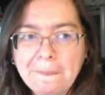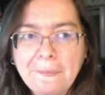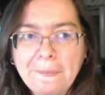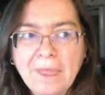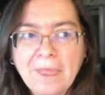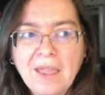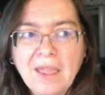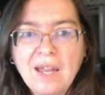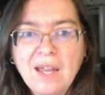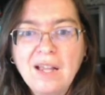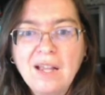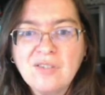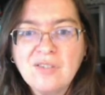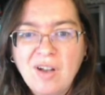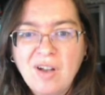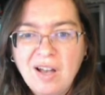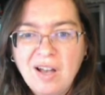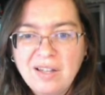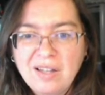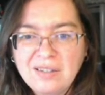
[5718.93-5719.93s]
It's
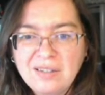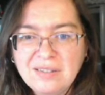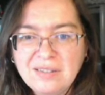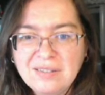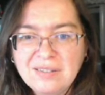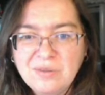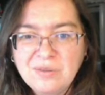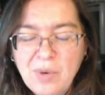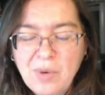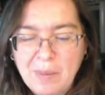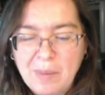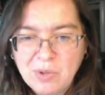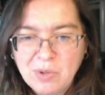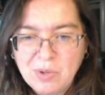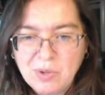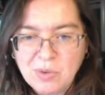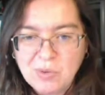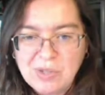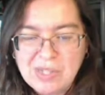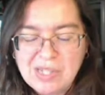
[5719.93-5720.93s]
on
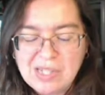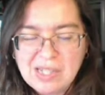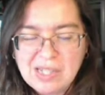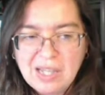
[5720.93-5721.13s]
Webtoons.